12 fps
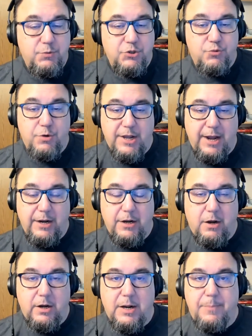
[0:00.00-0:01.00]
which we're getting
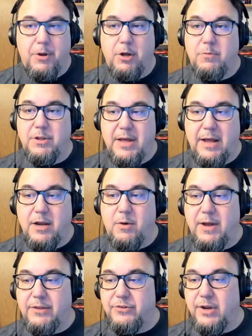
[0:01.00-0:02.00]
caught up on with
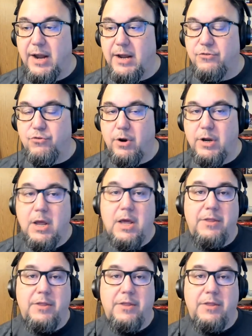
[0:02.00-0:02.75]
iOS and Android.